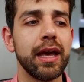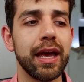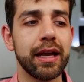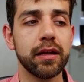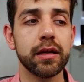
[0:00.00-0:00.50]

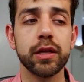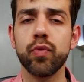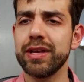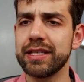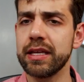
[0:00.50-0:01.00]
and the
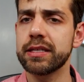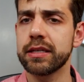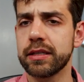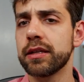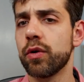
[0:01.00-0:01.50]
receipt
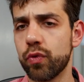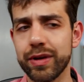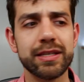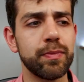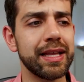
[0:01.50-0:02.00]
or
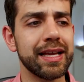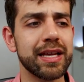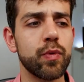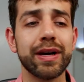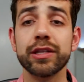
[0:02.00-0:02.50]
recipe
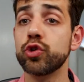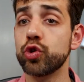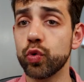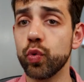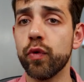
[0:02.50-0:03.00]
that I want
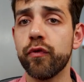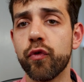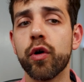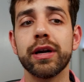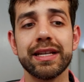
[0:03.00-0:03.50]
to do
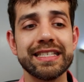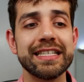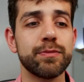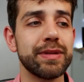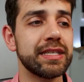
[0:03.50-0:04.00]
for
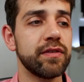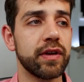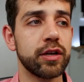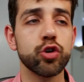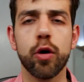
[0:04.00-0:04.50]
this
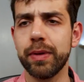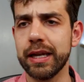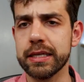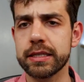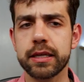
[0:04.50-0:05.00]
specific shop
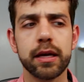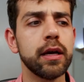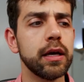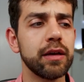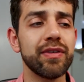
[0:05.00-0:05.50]
list.
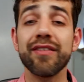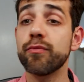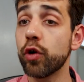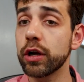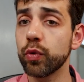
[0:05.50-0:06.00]
If I have
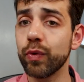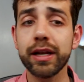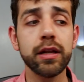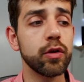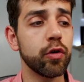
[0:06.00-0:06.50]
more than
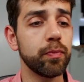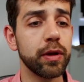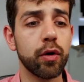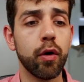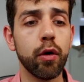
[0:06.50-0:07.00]
one, they'll
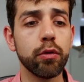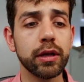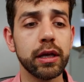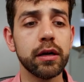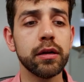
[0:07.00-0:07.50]
appear all
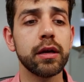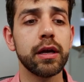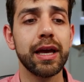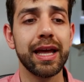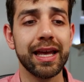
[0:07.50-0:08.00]
here,
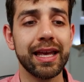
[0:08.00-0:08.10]
and I